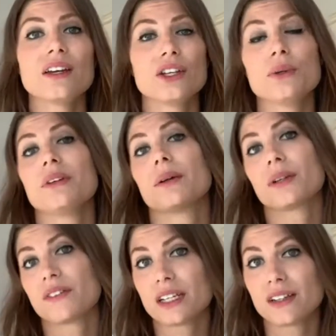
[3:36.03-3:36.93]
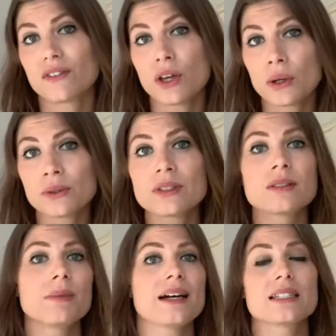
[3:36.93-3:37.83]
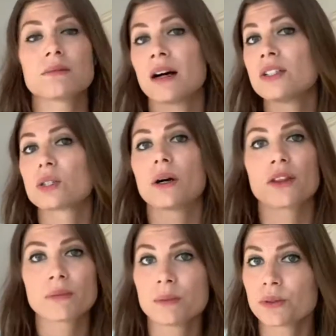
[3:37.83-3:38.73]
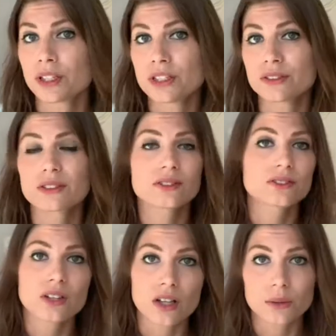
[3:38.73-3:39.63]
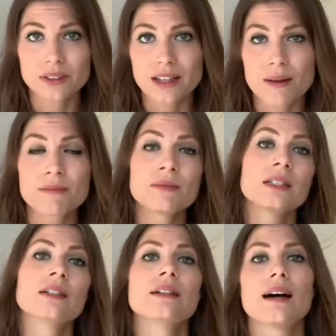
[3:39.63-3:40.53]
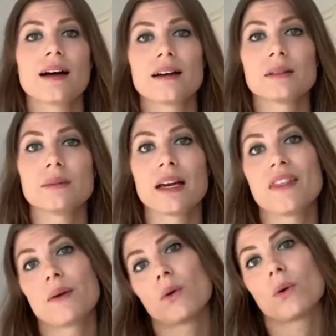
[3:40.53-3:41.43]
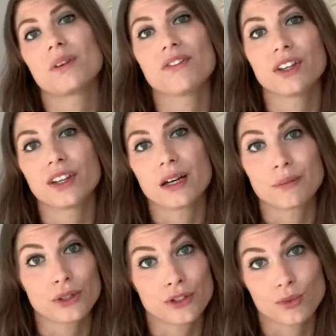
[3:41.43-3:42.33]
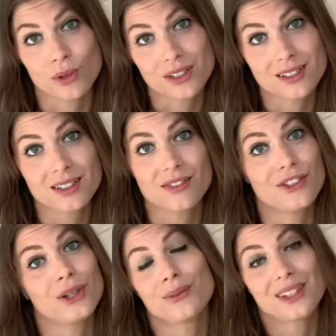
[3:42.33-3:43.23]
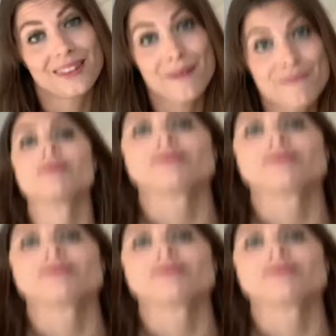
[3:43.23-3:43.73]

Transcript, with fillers: you can get rid of any of those, pass them on so other people can color with them. Um, and they won't be filling up your drawers if you don't need them.